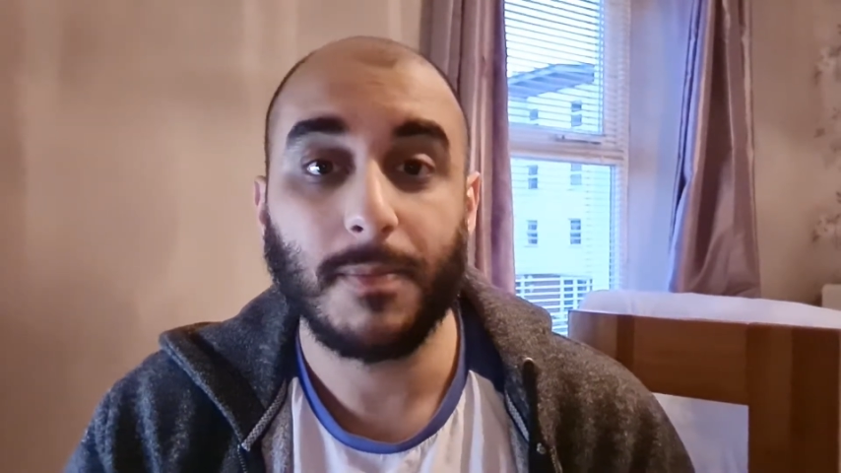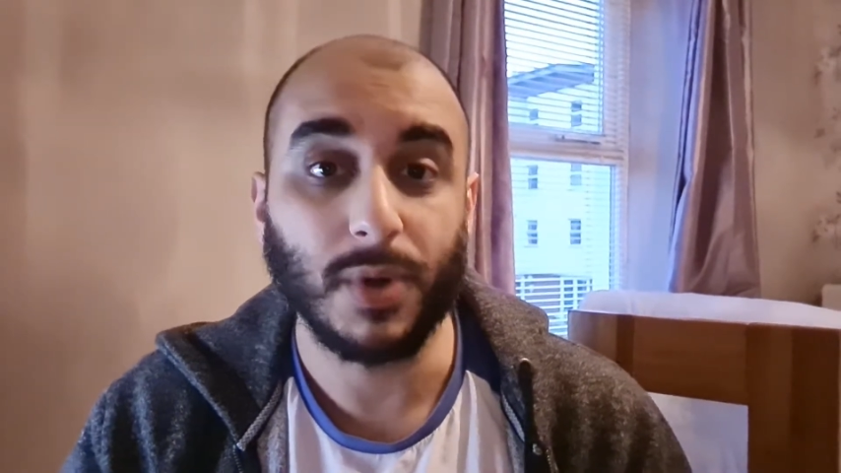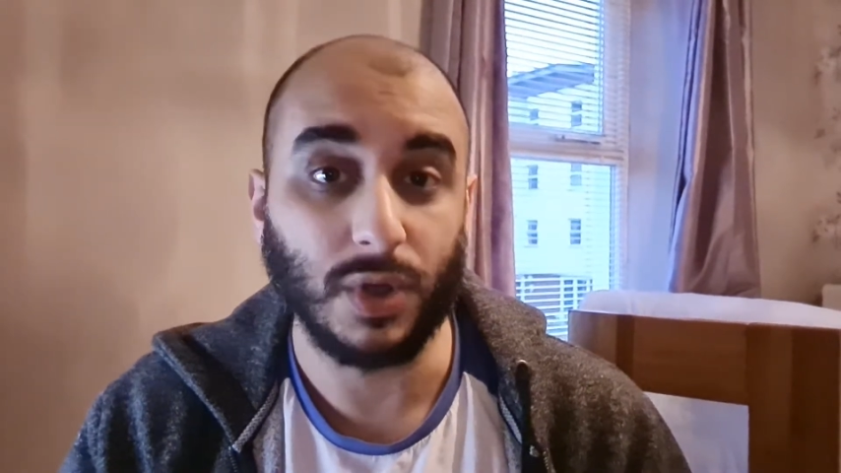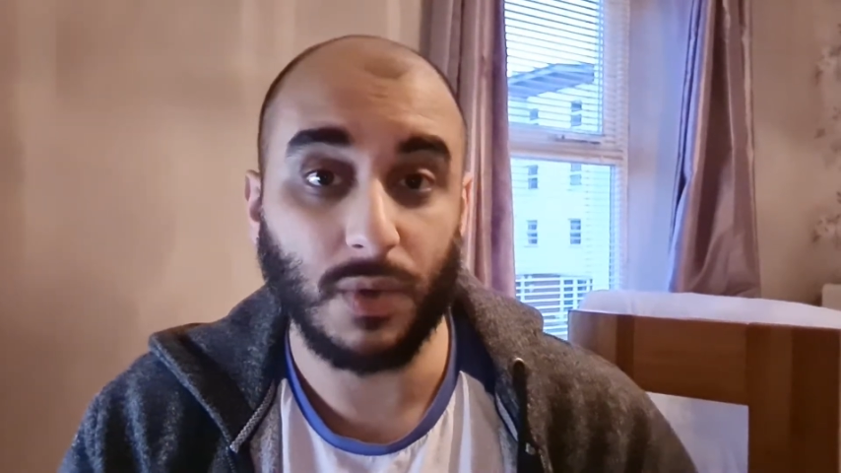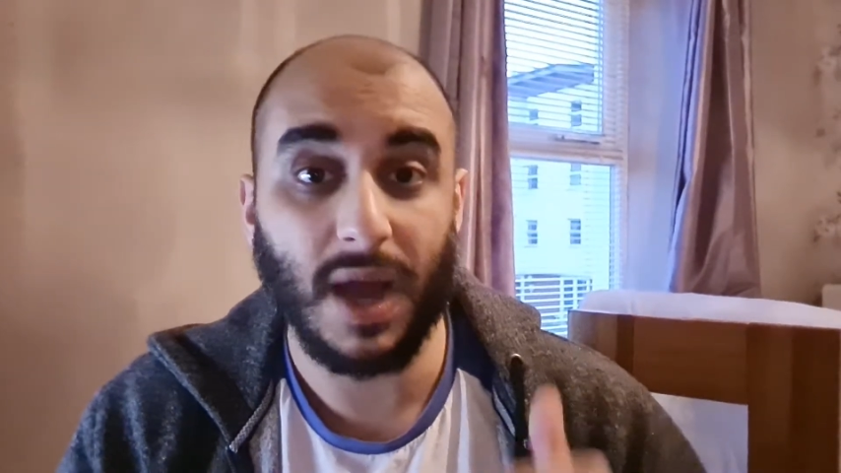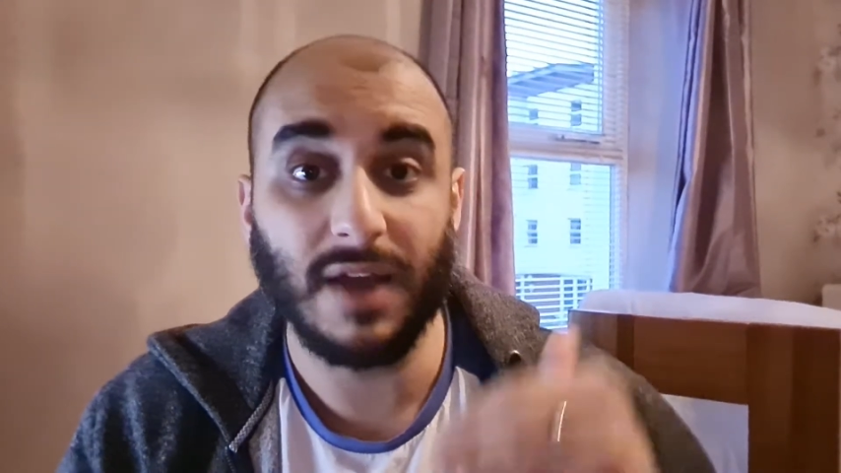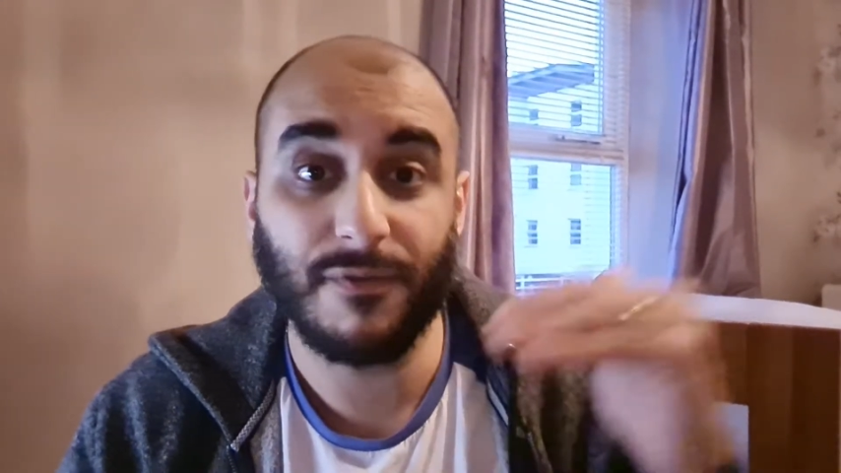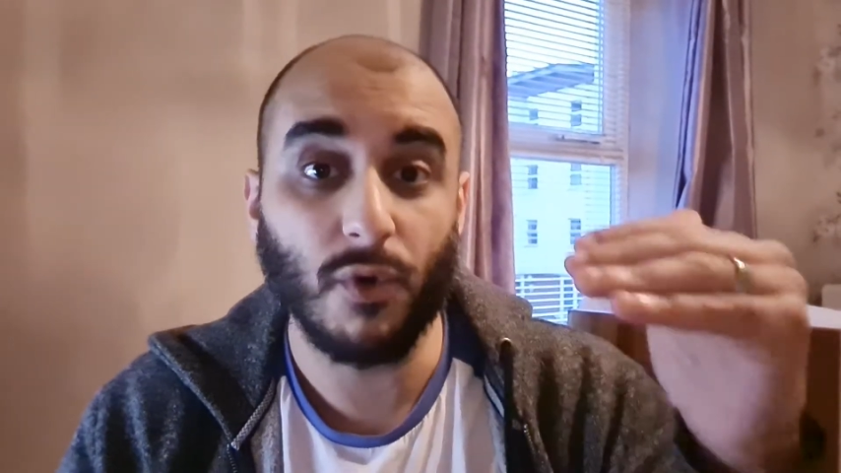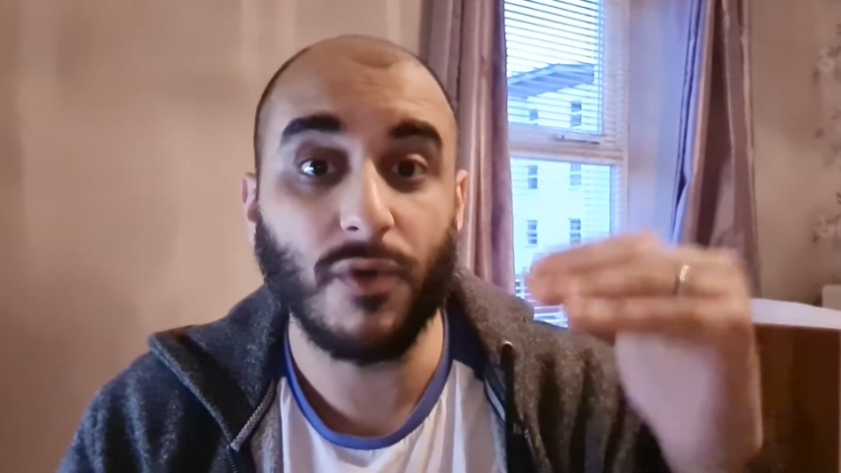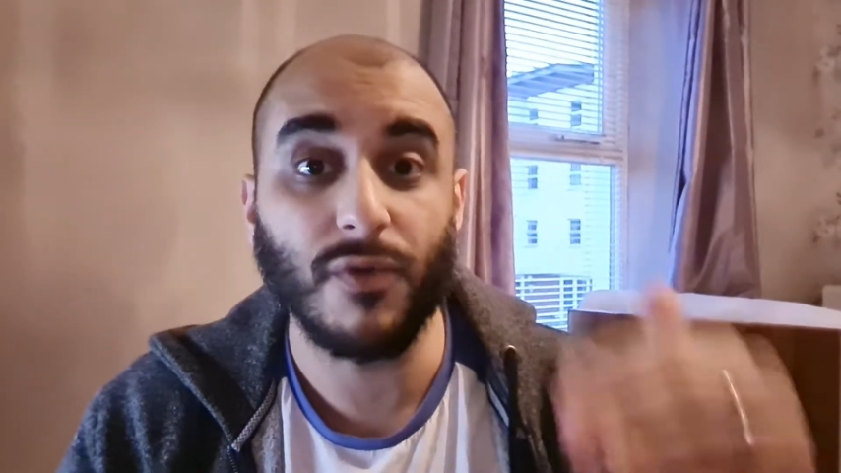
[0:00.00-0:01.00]
put you at a
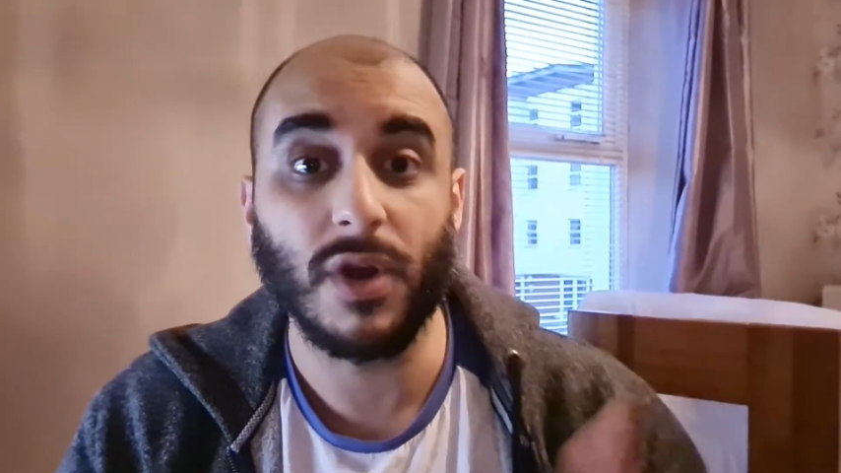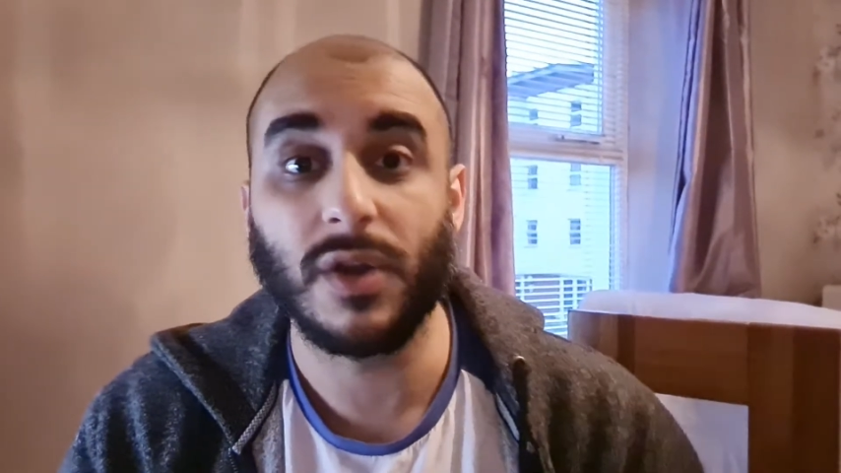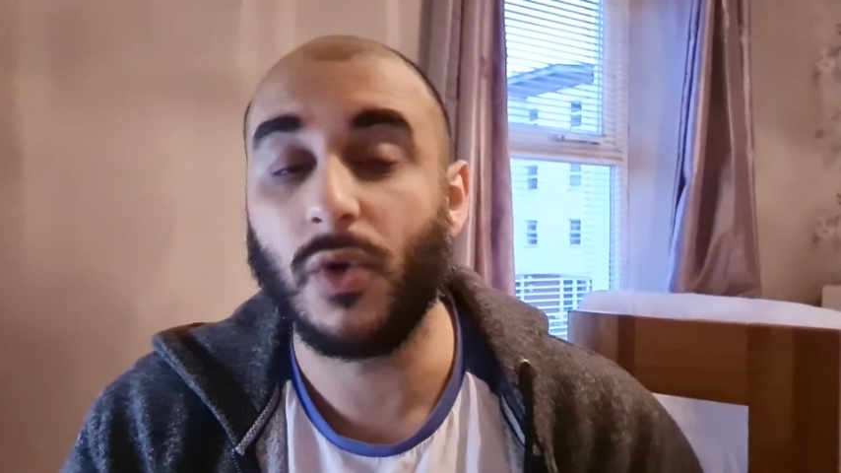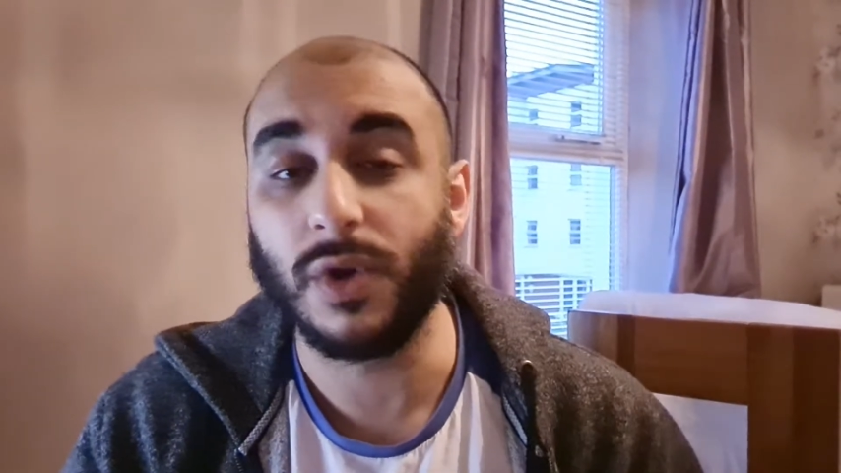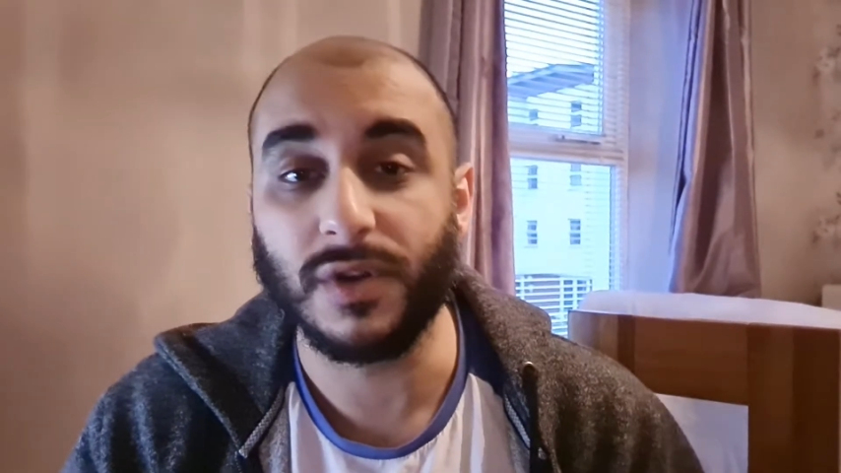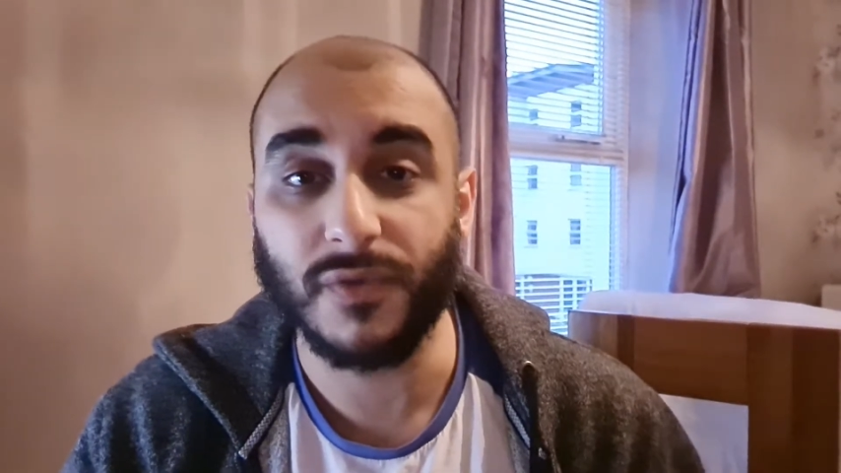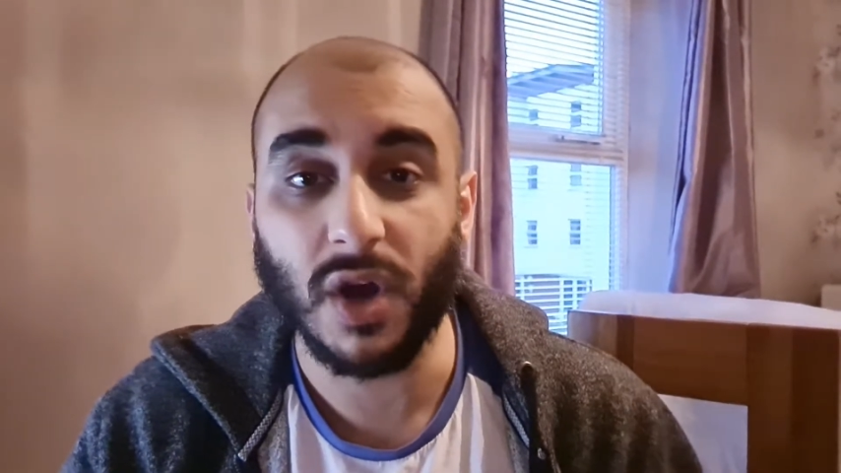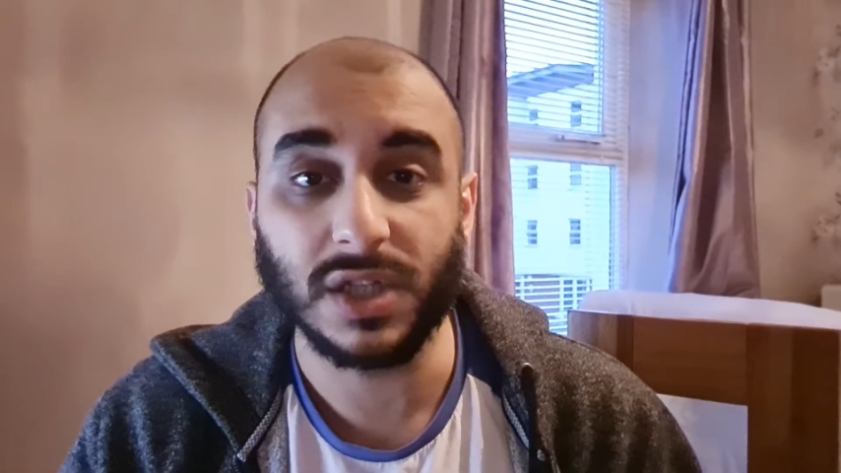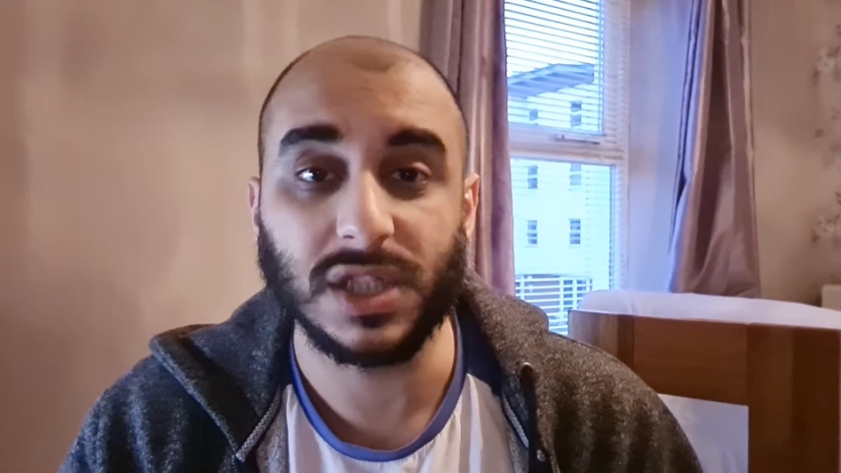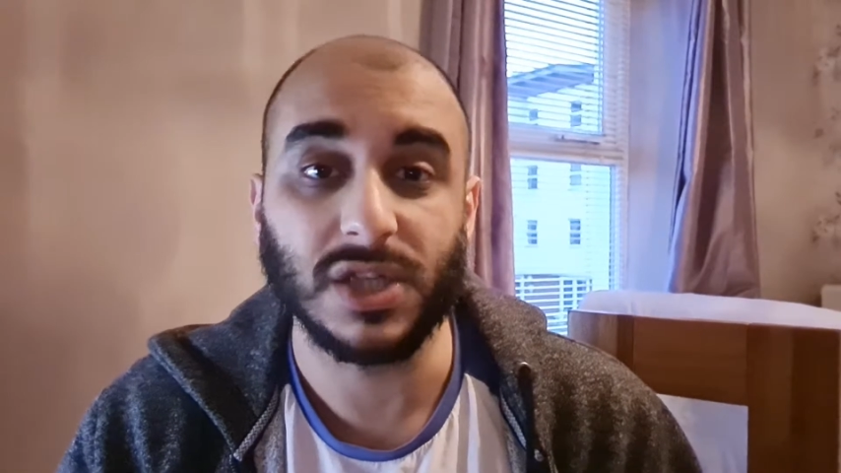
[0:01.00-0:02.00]
forefront or an
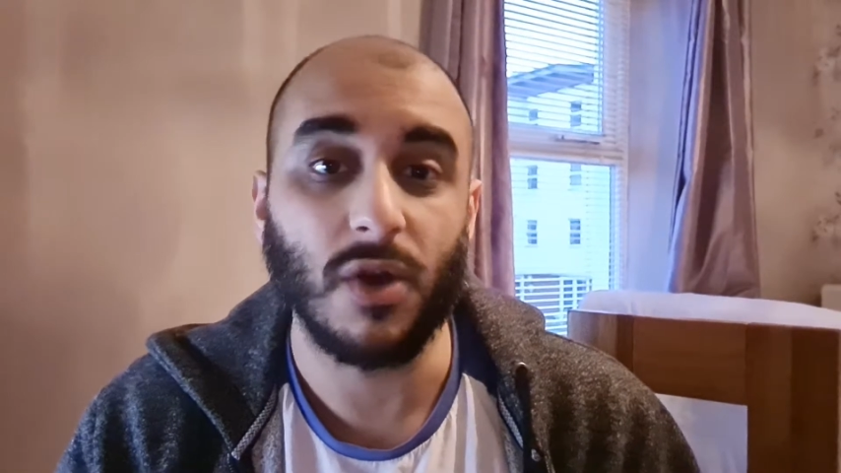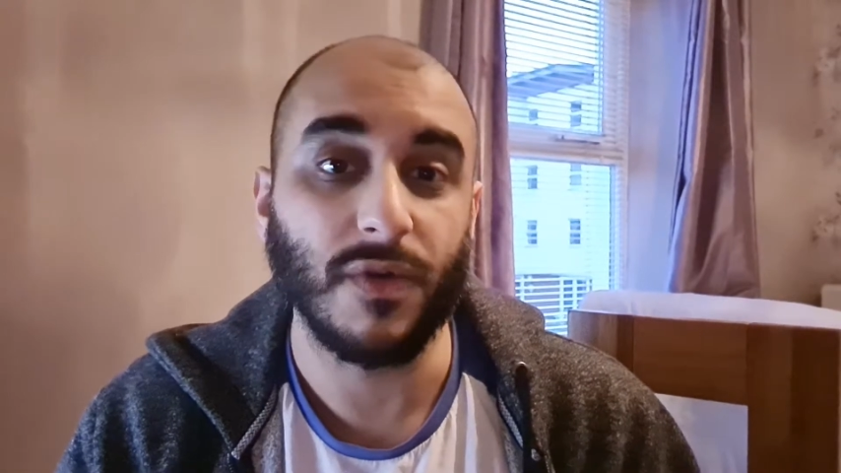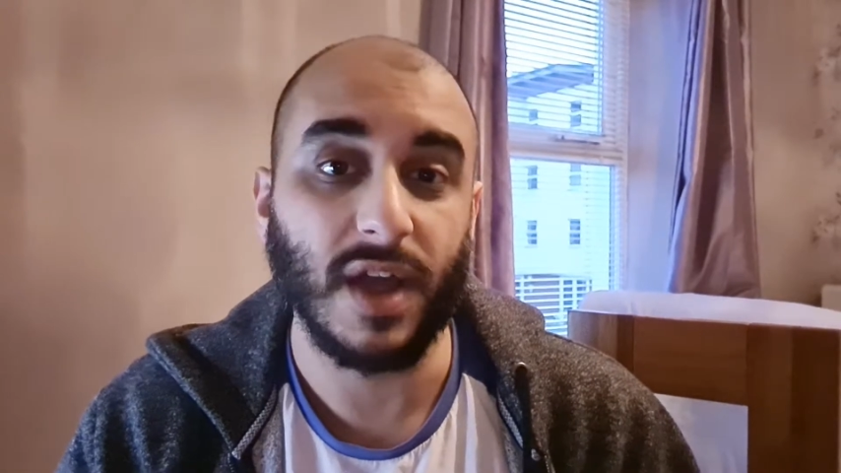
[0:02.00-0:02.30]
advantage over